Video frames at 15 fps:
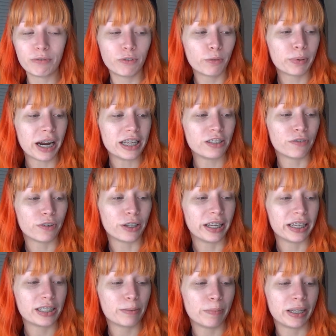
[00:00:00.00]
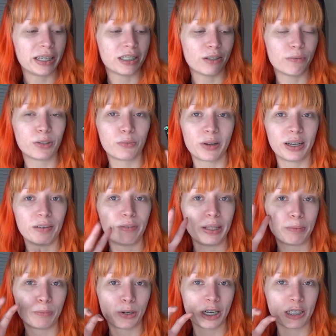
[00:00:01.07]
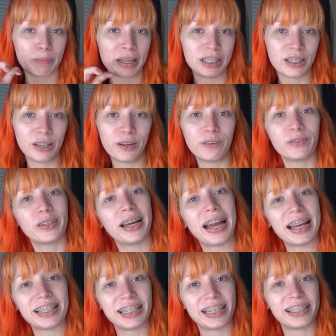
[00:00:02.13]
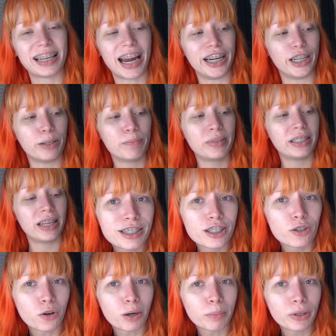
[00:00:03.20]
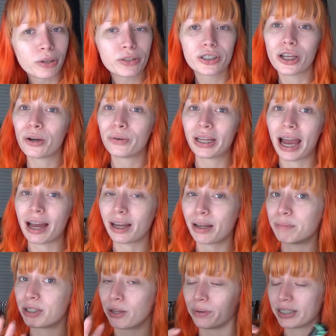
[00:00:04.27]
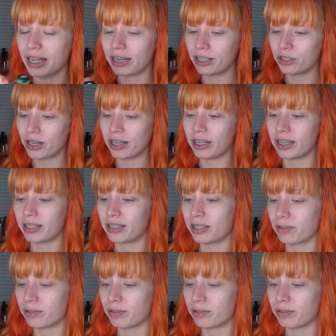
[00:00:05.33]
Paid full price for this because it was one of the more expensive Essence items, and it's adorable. So yeah, I'm so excited to try this.